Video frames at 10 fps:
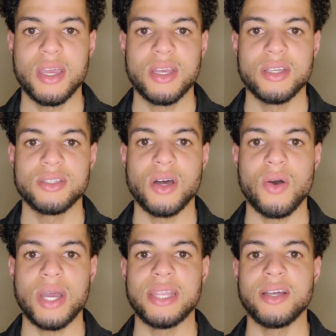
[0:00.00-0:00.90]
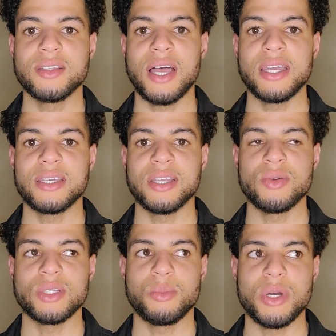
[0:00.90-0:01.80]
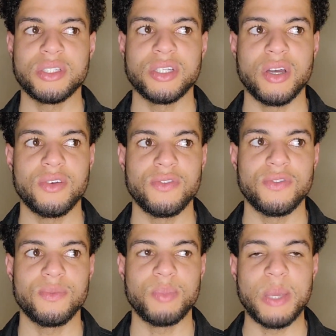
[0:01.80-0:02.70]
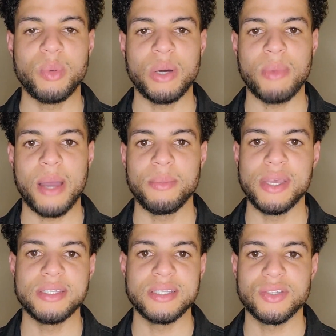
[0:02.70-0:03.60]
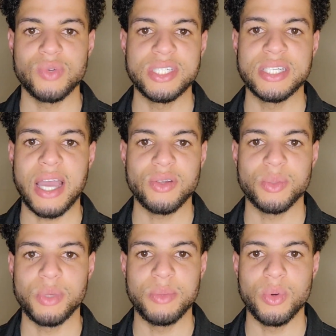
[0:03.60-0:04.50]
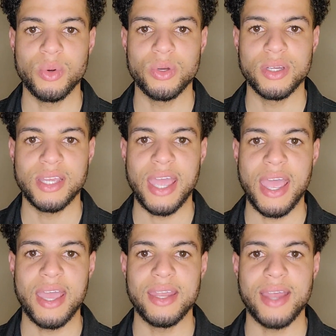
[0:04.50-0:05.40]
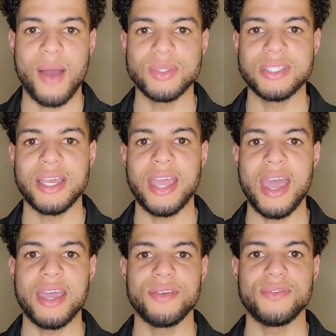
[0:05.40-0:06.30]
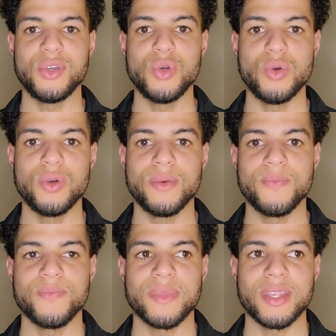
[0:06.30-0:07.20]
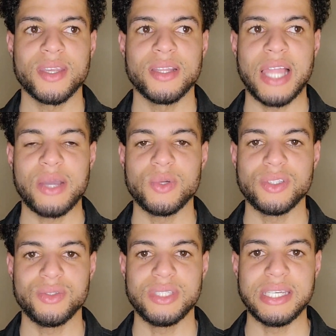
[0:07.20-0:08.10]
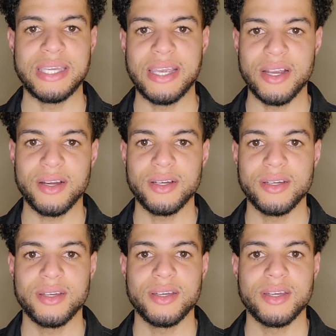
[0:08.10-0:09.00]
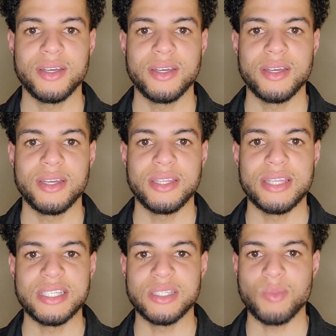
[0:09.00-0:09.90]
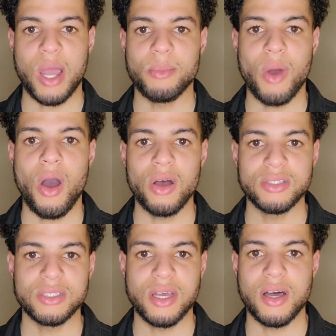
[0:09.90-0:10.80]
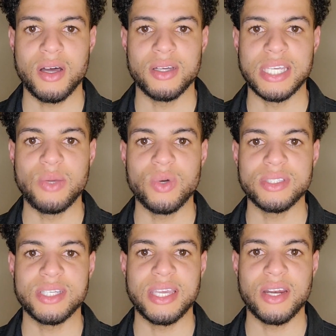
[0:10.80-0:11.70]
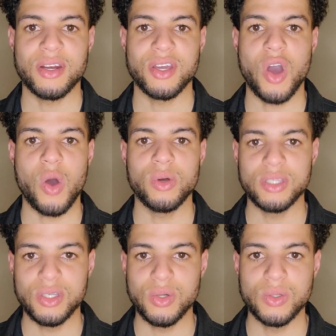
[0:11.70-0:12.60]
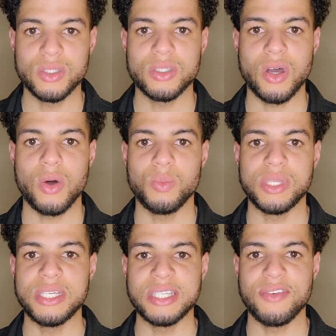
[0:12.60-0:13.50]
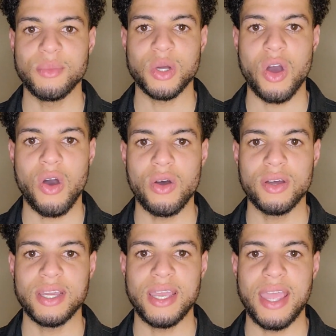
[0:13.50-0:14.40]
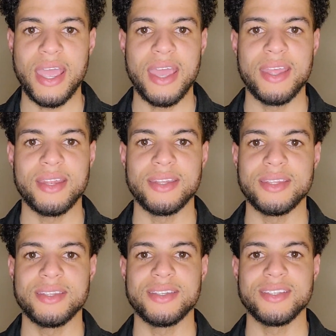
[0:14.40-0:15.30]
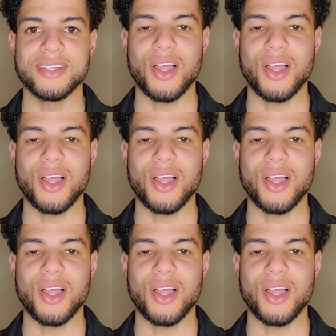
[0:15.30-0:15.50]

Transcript: so it looked like there was a bunch of people in my business reaching out to people and i would say hey if you like what you see here, this is my boss. Uh, he wants to get on a call with you, so please give him a call. And long